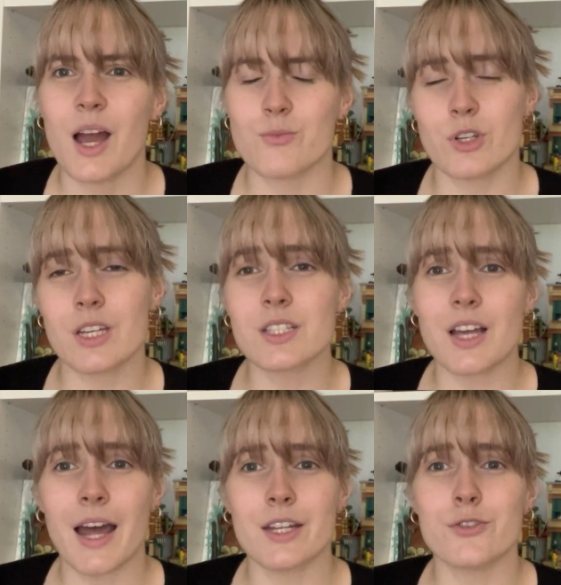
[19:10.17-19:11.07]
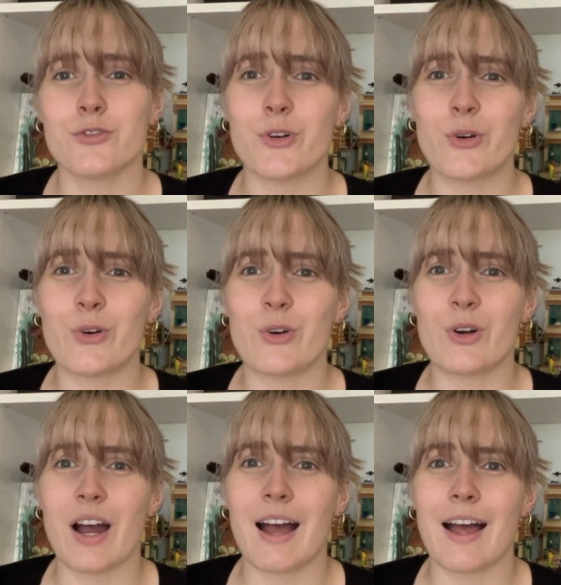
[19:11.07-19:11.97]
really excited
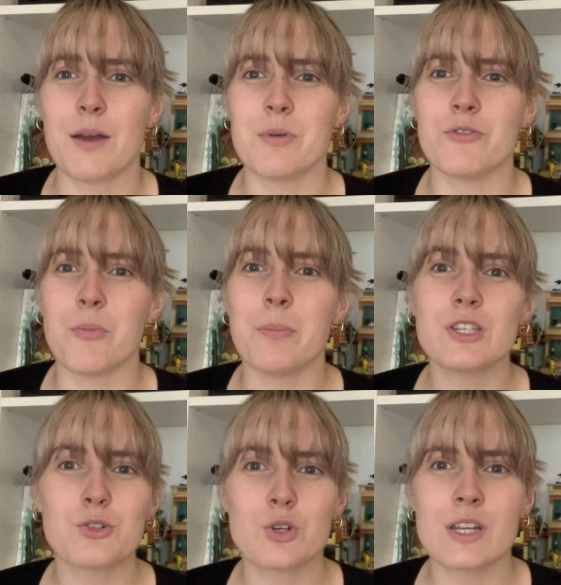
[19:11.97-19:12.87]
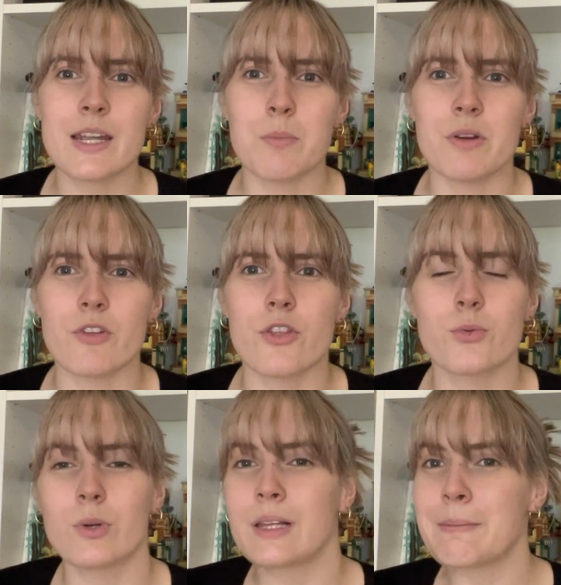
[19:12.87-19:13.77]
for a bit of a mystery, a bit of a
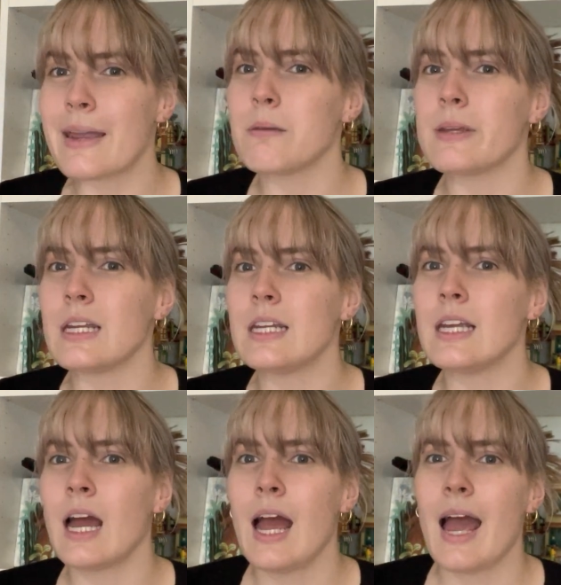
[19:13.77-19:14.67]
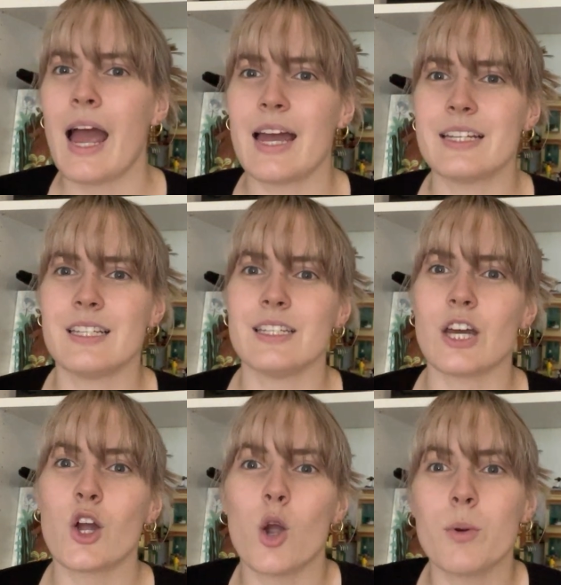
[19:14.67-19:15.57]
thriller maybe, and I
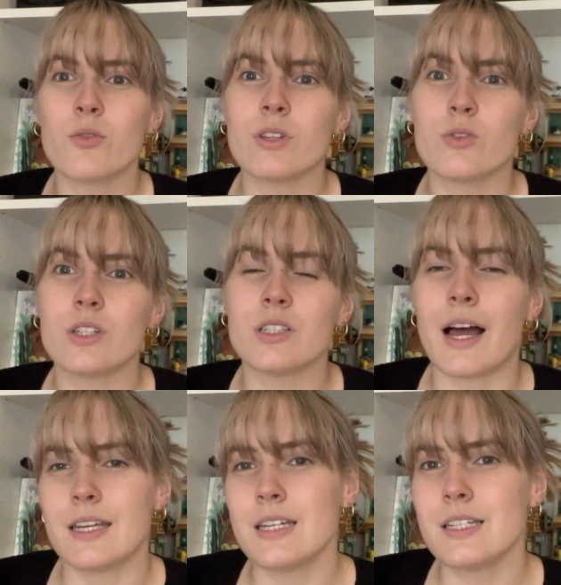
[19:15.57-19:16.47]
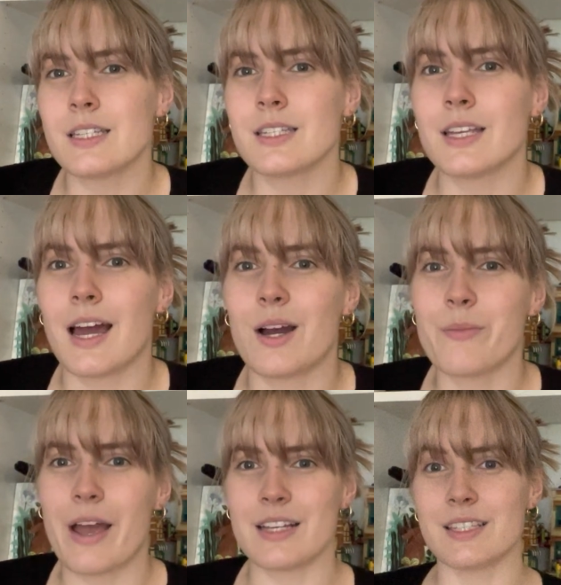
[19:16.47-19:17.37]
hope I really, really like it,
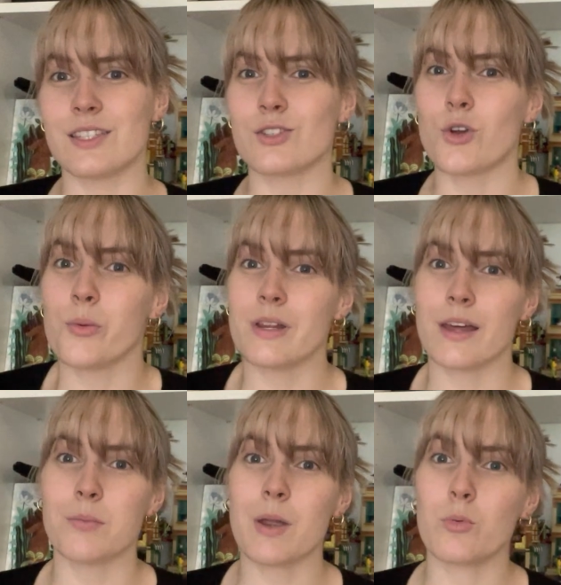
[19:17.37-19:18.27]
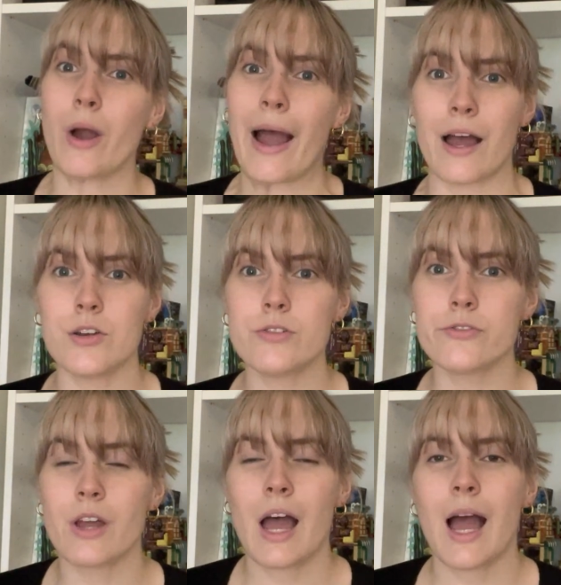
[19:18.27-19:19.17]
as so many other people have.
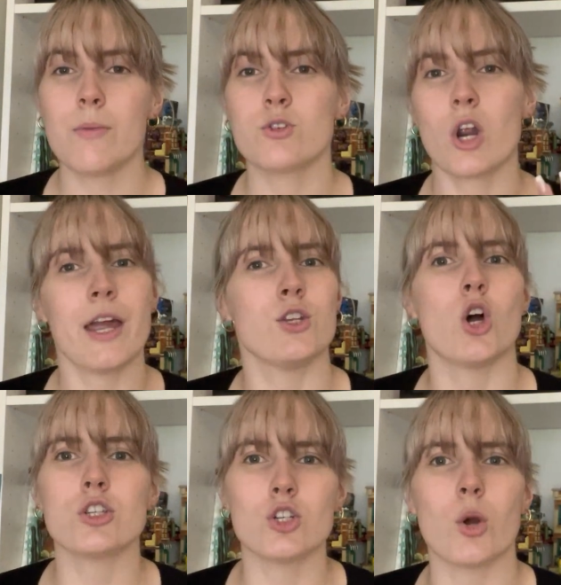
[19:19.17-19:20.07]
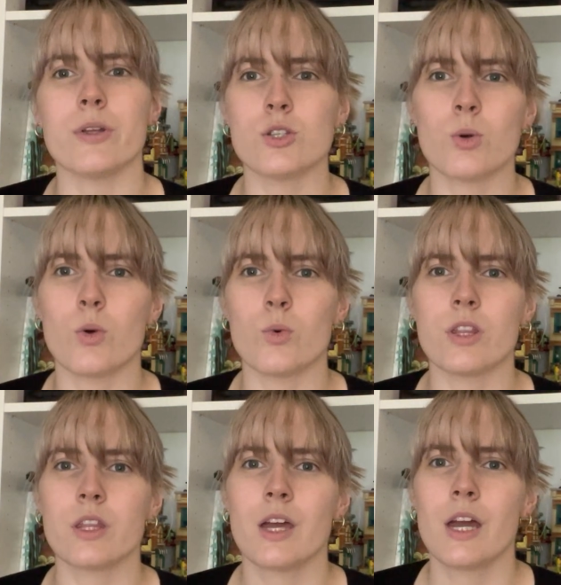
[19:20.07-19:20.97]
I'm trying not to go into it with
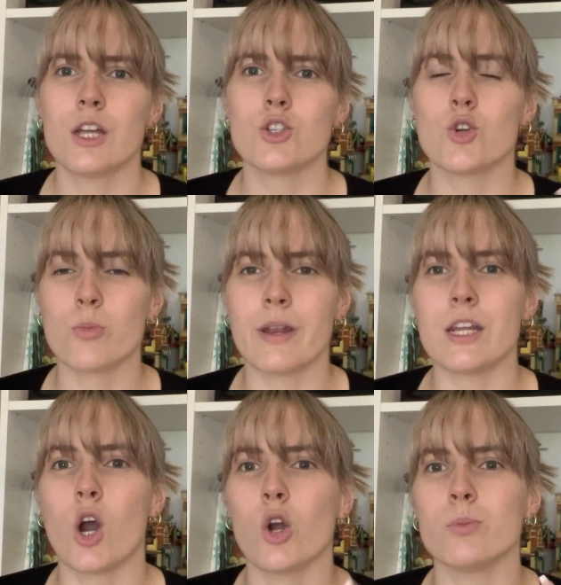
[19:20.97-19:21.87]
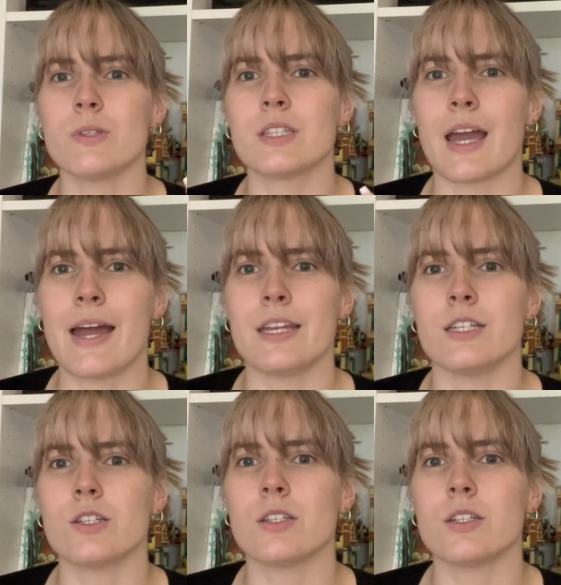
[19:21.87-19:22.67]
too many hopes and